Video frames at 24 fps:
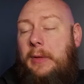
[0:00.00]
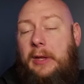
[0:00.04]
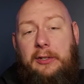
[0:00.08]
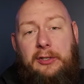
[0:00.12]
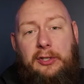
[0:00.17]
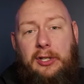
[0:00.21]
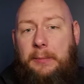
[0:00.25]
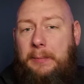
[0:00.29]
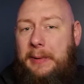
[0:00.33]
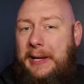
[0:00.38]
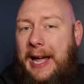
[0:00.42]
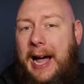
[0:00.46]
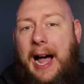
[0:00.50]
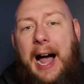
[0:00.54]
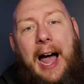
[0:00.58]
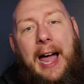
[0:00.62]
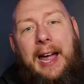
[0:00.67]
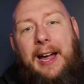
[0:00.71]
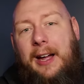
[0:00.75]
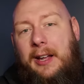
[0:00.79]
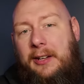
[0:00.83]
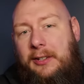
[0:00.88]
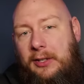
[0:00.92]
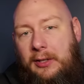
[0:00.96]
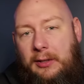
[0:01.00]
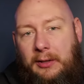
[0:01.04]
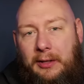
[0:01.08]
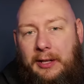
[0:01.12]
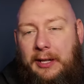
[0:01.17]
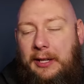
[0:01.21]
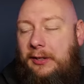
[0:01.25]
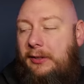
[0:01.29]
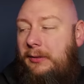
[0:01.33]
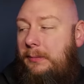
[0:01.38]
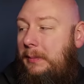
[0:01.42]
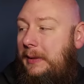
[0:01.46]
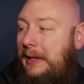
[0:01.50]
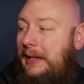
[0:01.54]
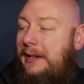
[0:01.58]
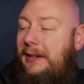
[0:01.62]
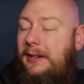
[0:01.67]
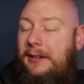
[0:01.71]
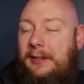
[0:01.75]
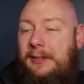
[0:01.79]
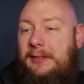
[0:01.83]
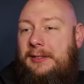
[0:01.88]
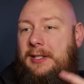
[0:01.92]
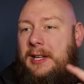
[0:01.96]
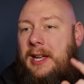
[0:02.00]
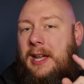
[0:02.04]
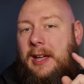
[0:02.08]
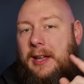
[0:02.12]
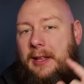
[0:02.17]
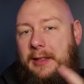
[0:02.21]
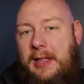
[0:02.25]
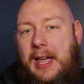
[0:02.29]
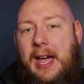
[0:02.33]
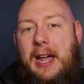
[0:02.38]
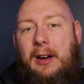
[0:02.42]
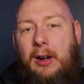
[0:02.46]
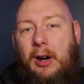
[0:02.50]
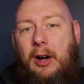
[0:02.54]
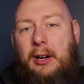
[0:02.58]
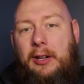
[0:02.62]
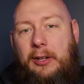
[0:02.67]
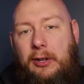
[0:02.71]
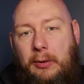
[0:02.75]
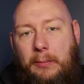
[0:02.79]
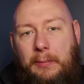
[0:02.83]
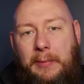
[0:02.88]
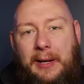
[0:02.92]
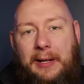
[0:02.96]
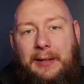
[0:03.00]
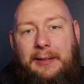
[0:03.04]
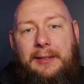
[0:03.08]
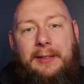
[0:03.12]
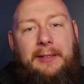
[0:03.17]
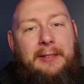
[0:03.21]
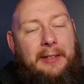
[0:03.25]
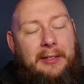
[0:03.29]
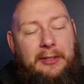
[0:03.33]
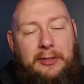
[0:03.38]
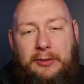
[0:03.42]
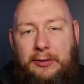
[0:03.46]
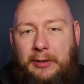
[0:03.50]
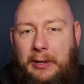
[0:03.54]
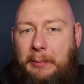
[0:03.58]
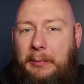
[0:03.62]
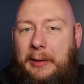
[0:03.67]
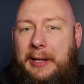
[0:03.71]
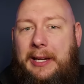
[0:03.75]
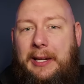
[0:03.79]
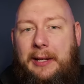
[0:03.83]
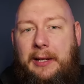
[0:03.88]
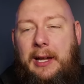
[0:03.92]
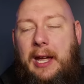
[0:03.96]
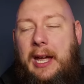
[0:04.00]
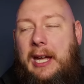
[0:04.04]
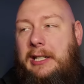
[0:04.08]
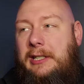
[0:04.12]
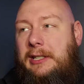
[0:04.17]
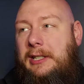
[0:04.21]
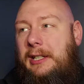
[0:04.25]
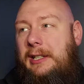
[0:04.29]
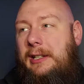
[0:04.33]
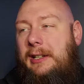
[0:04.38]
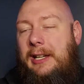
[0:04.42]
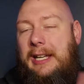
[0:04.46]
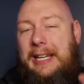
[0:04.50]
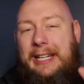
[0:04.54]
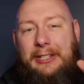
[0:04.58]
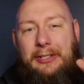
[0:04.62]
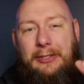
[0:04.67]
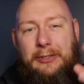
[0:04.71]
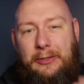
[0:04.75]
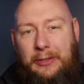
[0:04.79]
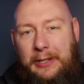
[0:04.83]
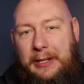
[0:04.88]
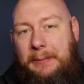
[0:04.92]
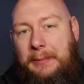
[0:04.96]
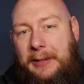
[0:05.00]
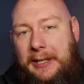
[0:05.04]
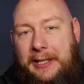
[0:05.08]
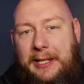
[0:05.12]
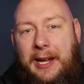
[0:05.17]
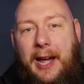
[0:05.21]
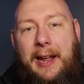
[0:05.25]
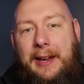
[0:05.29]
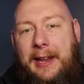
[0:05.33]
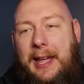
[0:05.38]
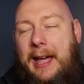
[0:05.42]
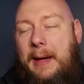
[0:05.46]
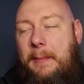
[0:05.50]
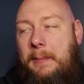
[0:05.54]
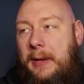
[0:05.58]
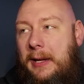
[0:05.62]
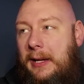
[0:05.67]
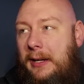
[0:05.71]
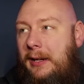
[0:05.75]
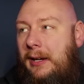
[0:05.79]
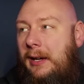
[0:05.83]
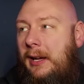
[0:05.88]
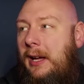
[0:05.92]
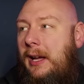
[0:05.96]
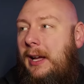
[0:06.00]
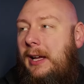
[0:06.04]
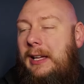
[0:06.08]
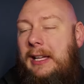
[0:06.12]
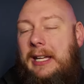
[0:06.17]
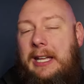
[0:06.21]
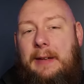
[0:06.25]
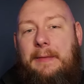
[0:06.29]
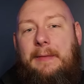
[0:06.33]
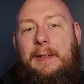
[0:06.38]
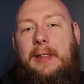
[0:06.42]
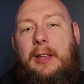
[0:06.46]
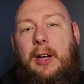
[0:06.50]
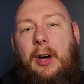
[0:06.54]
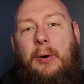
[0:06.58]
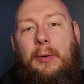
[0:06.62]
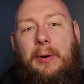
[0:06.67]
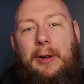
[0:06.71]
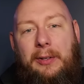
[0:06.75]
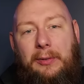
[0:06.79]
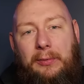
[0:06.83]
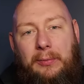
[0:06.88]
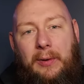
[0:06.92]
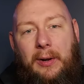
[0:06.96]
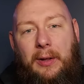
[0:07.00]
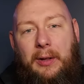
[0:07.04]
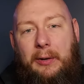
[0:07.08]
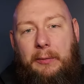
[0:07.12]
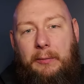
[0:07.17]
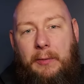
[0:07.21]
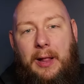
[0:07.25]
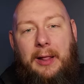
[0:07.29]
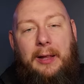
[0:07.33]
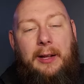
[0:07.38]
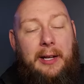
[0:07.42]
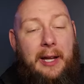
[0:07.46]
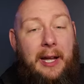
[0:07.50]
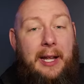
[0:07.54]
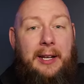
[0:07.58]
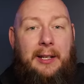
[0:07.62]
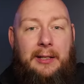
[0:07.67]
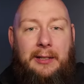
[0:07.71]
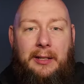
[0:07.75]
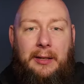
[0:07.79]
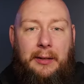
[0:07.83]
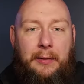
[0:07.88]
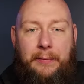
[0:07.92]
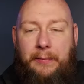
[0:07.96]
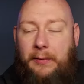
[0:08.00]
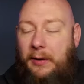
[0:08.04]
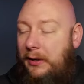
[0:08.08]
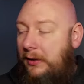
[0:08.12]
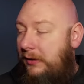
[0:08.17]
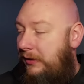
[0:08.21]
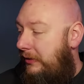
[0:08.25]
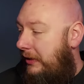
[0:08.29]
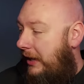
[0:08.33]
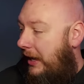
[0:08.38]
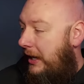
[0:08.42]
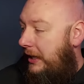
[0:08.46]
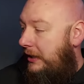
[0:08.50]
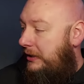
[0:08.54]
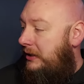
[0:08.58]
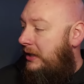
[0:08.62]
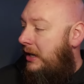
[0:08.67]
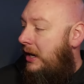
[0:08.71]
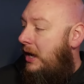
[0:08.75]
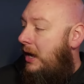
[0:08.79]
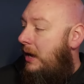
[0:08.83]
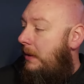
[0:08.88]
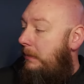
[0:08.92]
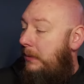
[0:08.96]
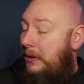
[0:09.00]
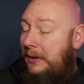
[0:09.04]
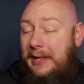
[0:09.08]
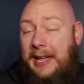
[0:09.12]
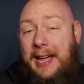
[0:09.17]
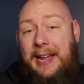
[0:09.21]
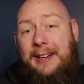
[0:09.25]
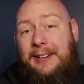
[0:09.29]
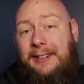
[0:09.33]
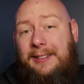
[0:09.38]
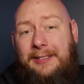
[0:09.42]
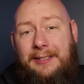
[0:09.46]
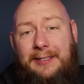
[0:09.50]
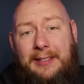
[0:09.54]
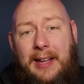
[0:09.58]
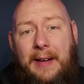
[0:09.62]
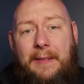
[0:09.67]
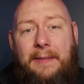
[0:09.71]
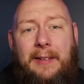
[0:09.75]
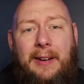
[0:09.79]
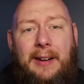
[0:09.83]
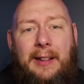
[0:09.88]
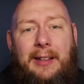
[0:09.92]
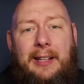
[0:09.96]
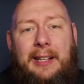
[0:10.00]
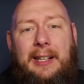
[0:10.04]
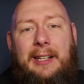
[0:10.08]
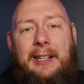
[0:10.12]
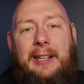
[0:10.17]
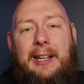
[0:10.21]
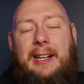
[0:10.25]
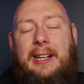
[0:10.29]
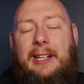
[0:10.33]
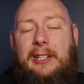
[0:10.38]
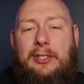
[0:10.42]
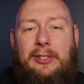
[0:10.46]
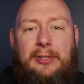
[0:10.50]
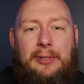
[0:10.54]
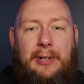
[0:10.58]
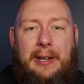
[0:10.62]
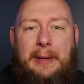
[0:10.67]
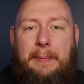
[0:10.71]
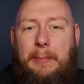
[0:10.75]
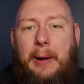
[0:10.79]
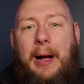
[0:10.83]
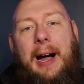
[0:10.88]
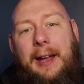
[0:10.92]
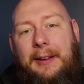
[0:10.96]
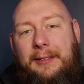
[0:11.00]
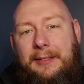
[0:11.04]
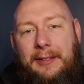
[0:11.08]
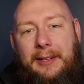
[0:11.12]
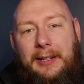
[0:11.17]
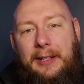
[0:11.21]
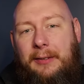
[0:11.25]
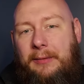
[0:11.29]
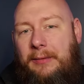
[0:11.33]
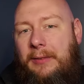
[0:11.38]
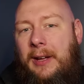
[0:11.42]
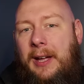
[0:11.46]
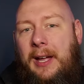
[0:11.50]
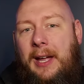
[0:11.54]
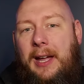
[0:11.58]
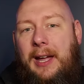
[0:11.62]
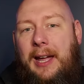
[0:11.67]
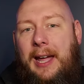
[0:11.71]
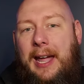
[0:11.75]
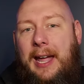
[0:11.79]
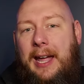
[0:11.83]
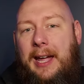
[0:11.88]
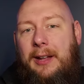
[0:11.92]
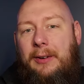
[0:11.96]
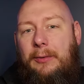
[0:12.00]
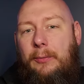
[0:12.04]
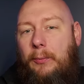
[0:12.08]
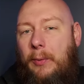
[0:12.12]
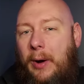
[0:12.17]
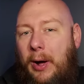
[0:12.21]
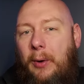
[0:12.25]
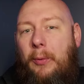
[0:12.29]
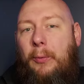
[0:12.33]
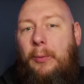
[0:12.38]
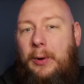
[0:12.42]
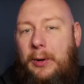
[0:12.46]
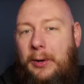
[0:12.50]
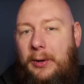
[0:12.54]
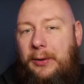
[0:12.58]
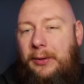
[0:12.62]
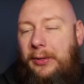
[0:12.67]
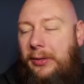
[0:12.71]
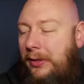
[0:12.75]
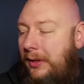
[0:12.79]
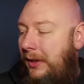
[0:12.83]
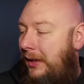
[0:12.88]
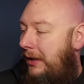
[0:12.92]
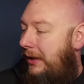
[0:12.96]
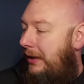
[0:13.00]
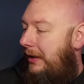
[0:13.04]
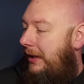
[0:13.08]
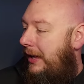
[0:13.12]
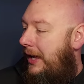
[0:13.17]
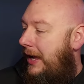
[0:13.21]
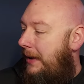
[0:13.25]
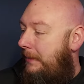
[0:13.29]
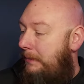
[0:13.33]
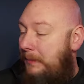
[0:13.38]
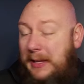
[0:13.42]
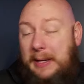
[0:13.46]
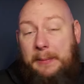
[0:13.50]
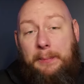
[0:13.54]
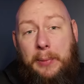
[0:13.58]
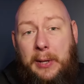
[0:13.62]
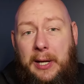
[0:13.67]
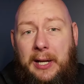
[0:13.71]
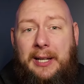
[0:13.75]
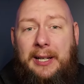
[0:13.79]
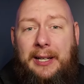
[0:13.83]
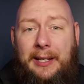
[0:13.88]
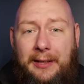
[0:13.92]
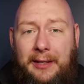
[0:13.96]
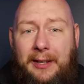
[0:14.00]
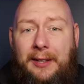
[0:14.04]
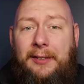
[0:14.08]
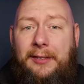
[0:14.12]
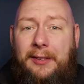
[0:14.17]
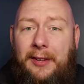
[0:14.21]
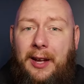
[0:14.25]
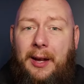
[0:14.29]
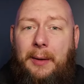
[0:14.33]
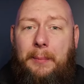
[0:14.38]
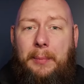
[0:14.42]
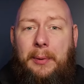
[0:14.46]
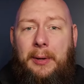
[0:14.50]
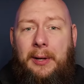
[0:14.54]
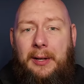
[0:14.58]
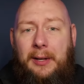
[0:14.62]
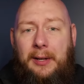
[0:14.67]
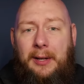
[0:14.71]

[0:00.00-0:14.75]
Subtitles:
should be high on your list, because that audio mix is extremely engaging, extremely dynamic, even though it's really relegated to the front stage. But that is definitely an extreme positive and well worth me picking this up,